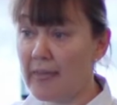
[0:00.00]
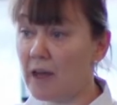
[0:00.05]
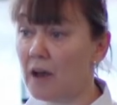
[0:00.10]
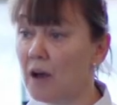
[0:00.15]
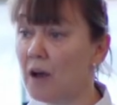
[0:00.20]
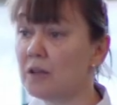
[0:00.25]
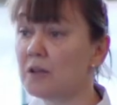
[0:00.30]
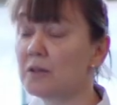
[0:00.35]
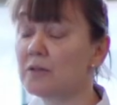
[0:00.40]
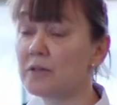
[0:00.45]

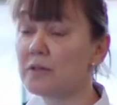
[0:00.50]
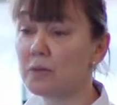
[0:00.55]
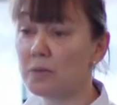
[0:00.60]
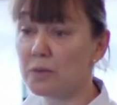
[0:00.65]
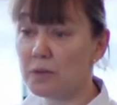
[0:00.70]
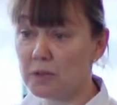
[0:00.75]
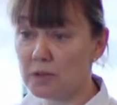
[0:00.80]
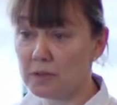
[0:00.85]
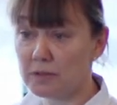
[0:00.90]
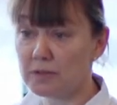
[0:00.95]
all over the
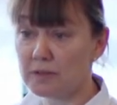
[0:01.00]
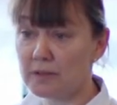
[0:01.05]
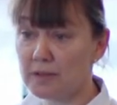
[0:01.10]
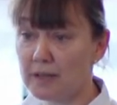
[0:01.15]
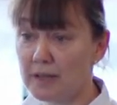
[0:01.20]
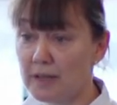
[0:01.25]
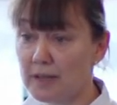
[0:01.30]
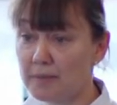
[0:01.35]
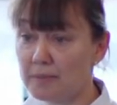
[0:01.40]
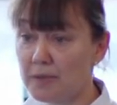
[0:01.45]
world.
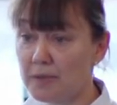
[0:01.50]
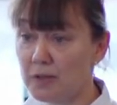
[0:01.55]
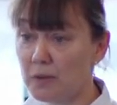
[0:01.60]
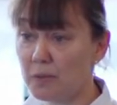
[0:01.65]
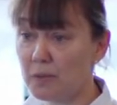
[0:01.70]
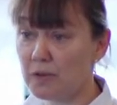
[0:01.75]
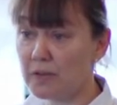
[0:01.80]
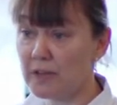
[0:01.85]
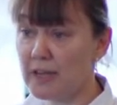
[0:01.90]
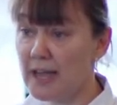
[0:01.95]
You know,
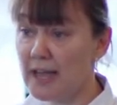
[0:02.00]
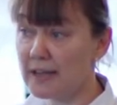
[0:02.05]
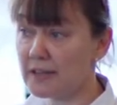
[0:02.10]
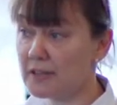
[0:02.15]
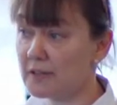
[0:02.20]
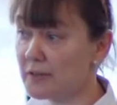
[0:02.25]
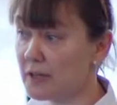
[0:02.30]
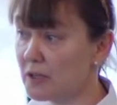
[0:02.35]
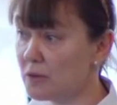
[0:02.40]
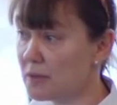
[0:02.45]
what are the
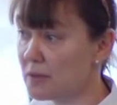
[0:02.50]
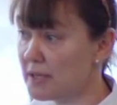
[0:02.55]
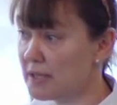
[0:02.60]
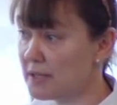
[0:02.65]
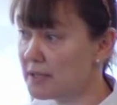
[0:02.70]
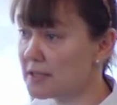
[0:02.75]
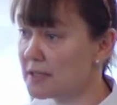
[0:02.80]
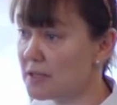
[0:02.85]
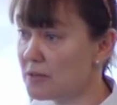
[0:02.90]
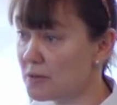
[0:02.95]
active
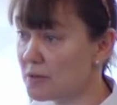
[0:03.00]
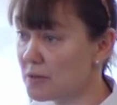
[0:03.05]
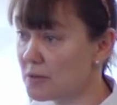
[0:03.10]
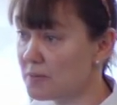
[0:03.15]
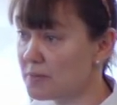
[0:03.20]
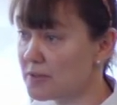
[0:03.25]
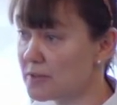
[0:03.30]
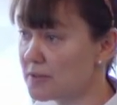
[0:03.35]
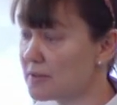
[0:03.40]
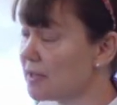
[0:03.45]
ingredients in
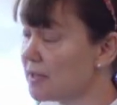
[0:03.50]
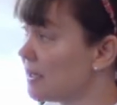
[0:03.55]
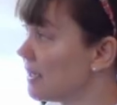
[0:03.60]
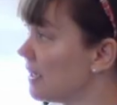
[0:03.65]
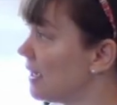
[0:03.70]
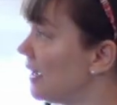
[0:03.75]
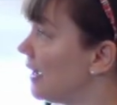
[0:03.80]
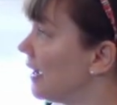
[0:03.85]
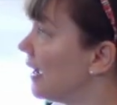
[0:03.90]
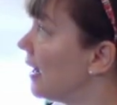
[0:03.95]
herbs?
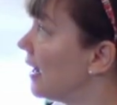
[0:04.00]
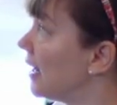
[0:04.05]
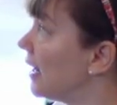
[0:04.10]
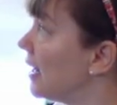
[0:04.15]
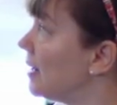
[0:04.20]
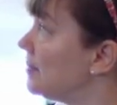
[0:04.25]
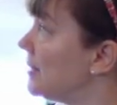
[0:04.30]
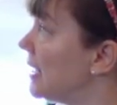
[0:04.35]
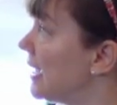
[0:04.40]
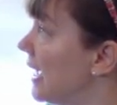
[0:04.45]

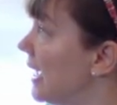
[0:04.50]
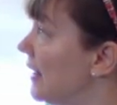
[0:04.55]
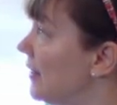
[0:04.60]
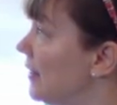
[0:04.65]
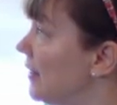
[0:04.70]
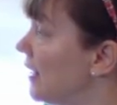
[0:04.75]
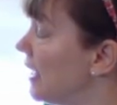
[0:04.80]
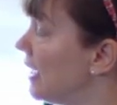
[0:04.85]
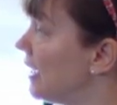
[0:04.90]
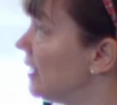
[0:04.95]

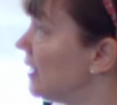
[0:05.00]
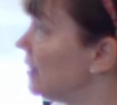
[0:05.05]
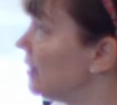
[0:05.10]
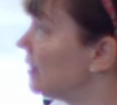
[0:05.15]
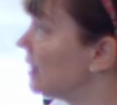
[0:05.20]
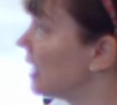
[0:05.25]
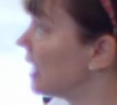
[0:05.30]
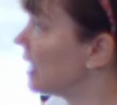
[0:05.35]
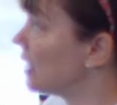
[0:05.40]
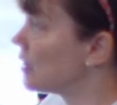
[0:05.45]
And
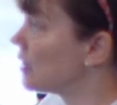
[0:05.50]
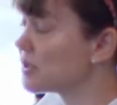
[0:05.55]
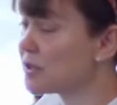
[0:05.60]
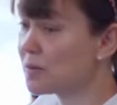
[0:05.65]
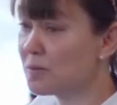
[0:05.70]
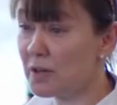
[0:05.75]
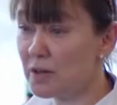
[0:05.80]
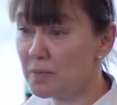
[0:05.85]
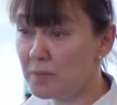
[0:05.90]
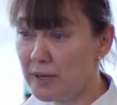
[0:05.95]
then I
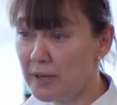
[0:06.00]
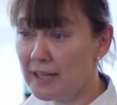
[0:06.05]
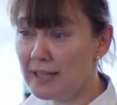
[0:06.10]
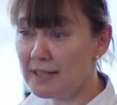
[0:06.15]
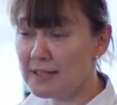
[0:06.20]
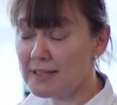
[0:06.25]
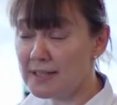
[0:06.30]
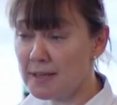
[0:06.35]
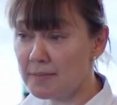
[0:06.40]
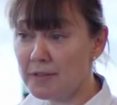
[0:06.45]
also want to bring
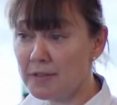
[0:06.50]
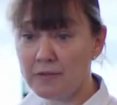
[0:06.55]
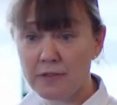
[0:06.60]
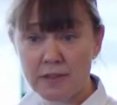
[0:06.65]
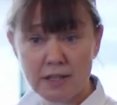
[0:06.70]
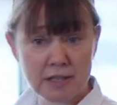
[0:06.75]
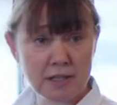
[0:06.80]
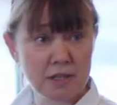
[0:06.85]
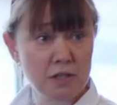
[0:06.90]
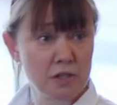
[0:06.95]
in some of
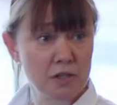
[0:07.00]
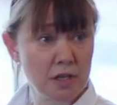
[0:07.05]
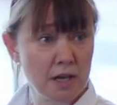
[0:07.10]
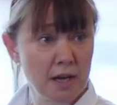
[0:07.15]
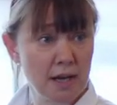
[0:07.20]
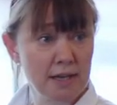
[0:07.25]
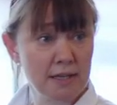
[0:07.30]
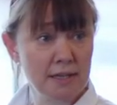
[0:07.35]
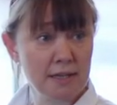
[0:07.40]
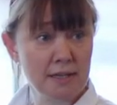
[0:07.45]
the
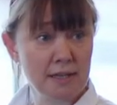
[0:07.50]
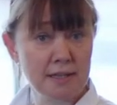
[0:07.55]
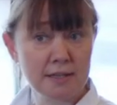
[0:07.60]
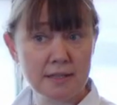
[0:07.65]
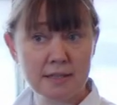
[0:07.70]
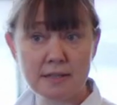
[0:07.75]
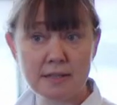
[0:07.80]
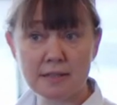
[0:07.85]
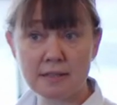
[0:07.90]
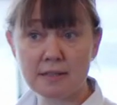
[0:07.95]

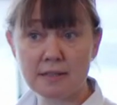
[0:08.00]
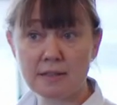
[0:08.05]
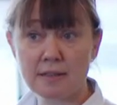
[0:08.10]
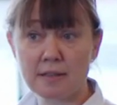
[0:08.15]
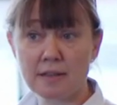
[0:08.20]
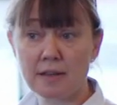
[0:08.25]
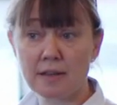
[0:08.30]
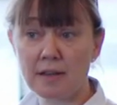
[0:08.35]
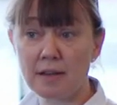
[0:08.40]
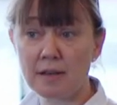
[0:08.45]
Chinese
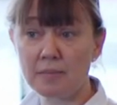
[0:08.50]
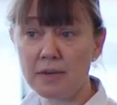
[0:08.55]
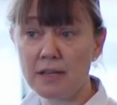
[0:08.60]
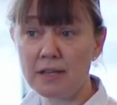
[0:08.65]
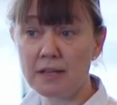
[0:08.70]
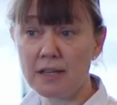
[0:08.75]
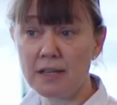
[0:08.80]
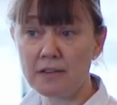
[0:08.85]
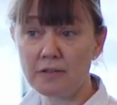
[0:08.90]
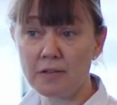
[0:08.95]

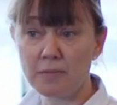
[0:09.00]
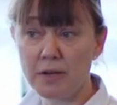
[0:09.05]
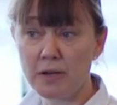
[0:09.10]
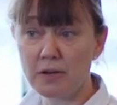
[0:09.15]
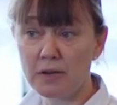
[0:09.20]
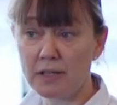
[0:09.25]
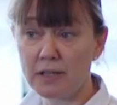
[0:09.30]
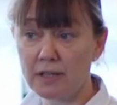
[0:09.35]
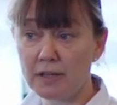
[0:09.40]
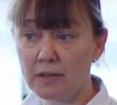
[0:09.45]
and Native
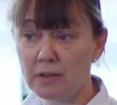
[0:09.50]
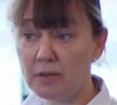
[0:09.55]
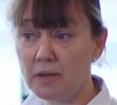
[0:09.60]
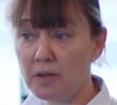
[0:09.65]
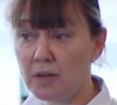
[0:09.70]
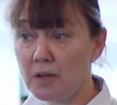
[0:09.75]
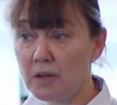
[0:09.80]
American